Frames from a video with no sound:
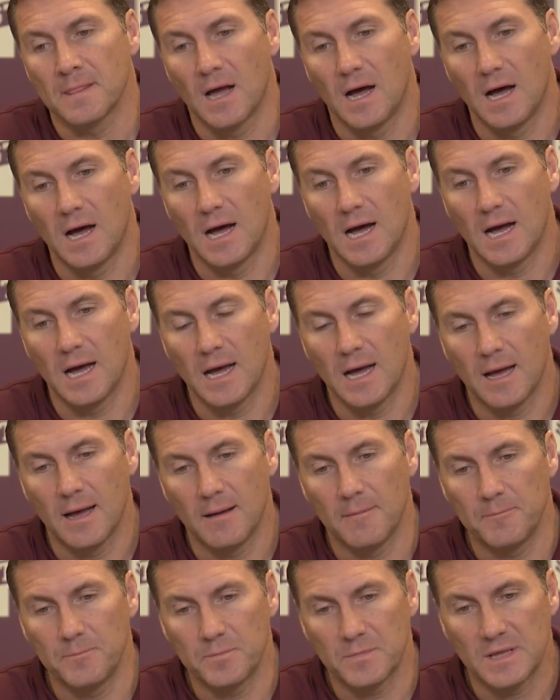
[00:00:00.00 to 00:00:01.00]

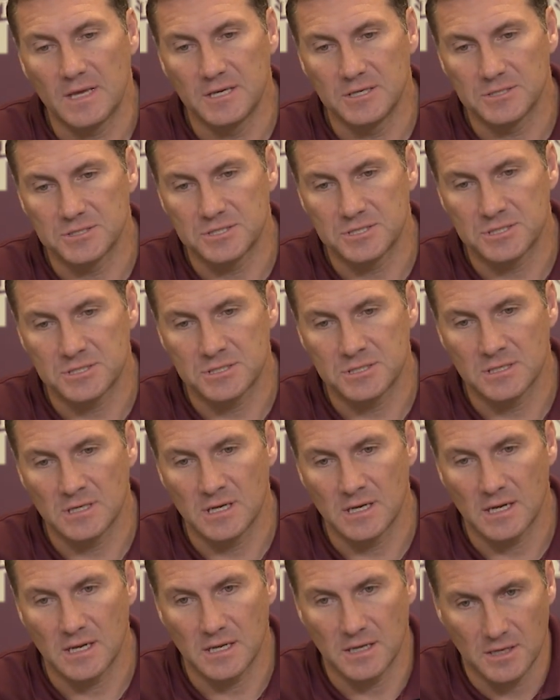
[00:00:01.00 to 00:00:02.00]
in
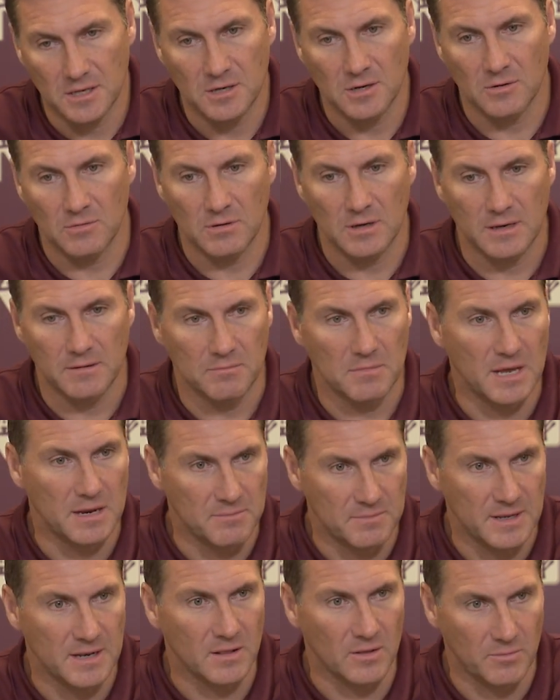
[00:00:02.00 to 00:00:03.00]
being a
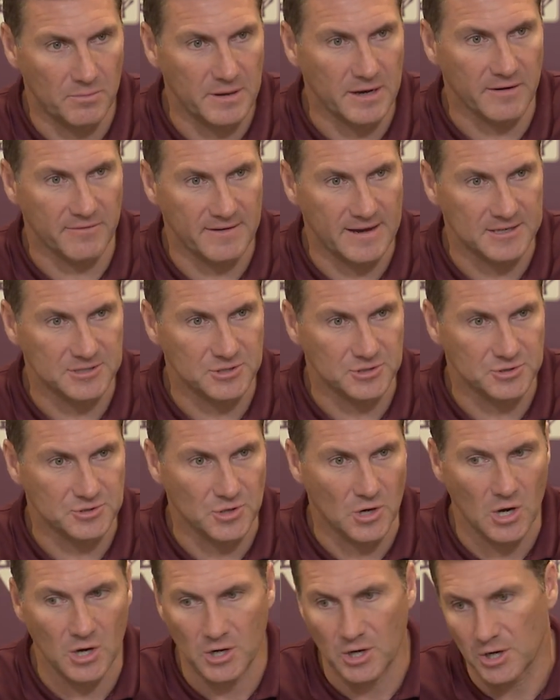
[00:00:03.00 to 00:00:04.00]
little bigger, faster,
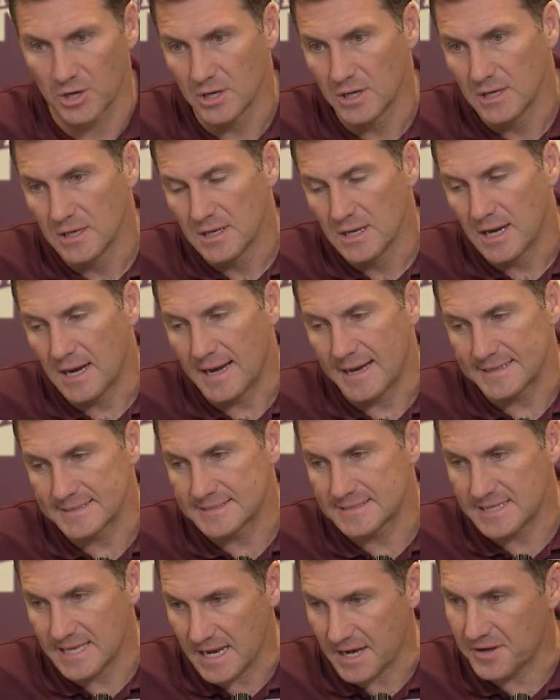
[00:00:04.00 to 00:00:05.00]
stronger,
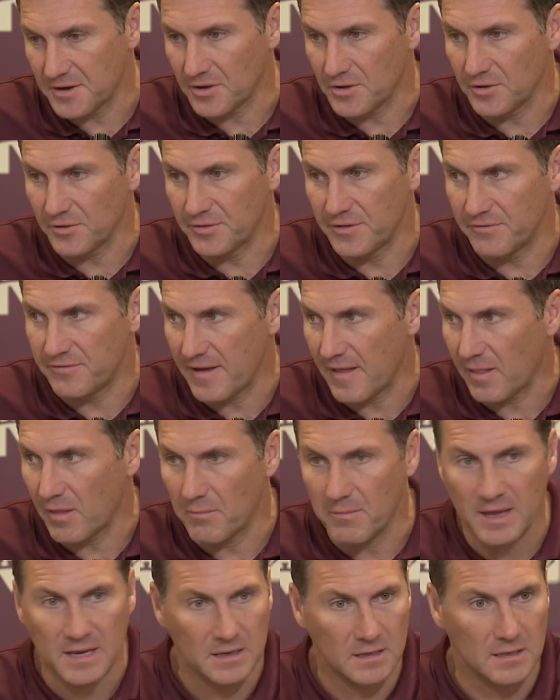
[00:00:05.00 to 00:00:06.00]
his technical
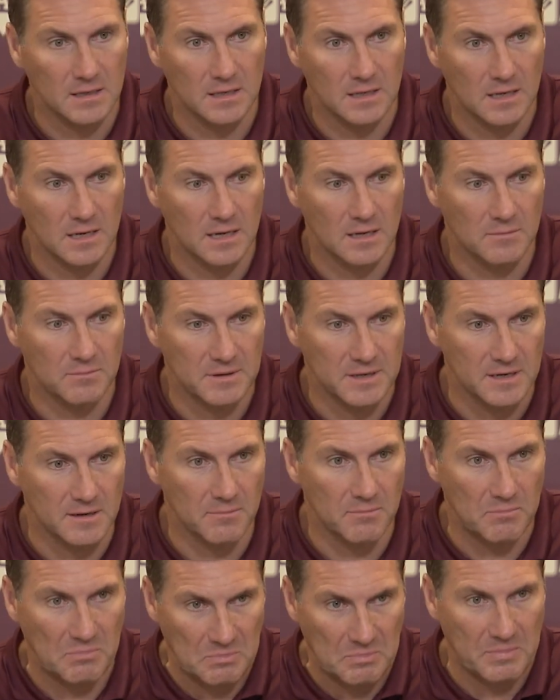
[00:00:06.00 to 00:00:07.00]
development and being
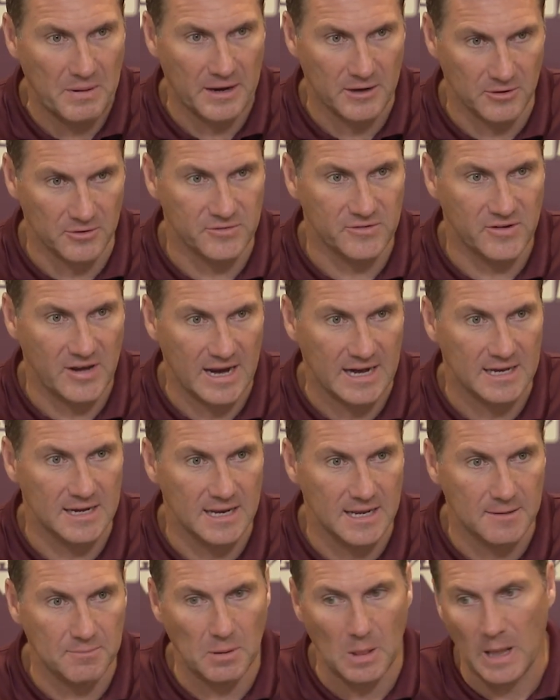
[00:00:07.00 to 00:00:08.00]
a better
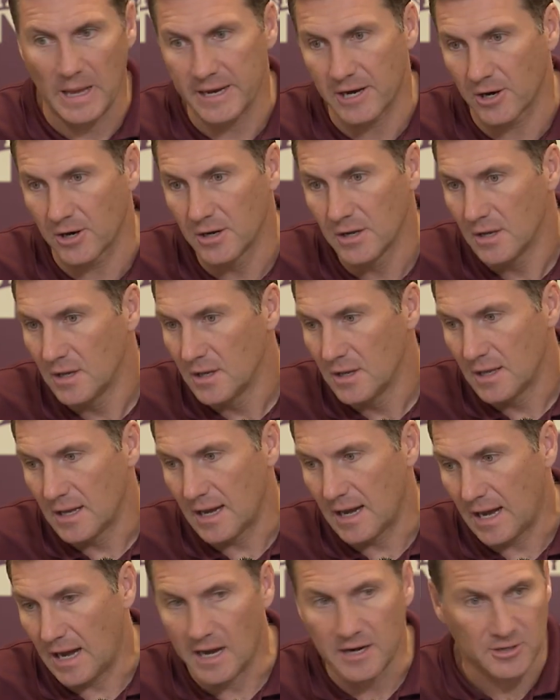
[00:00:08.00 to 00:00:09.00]
technique player,
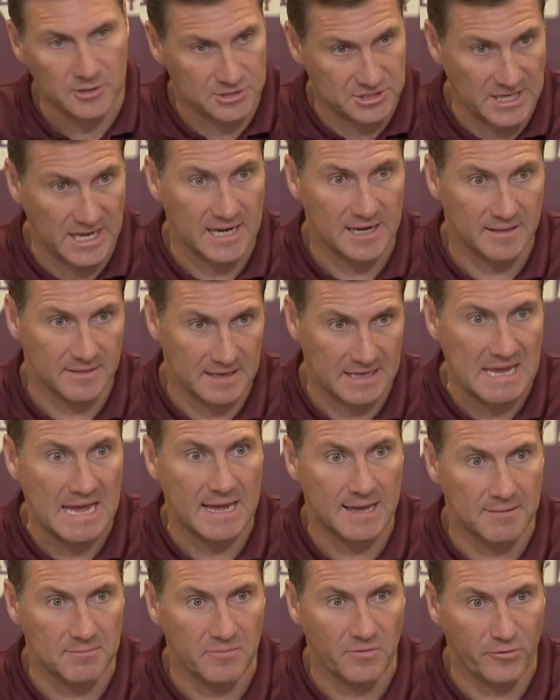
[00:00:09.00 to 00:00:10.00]
understanding the
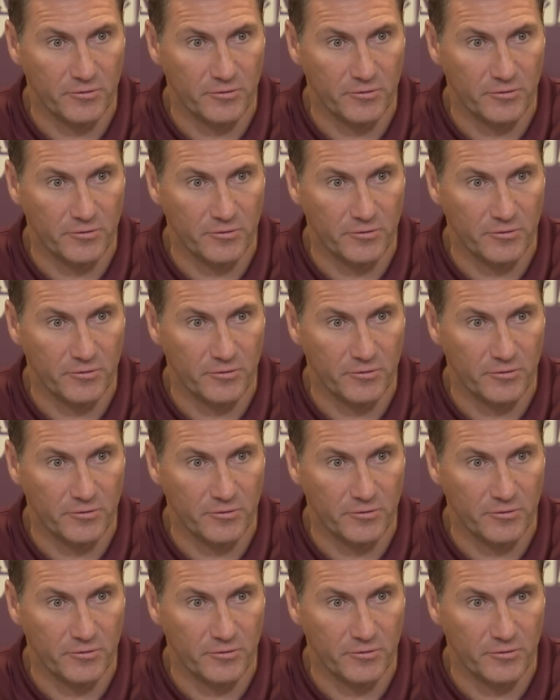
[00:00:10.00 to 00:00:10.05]
game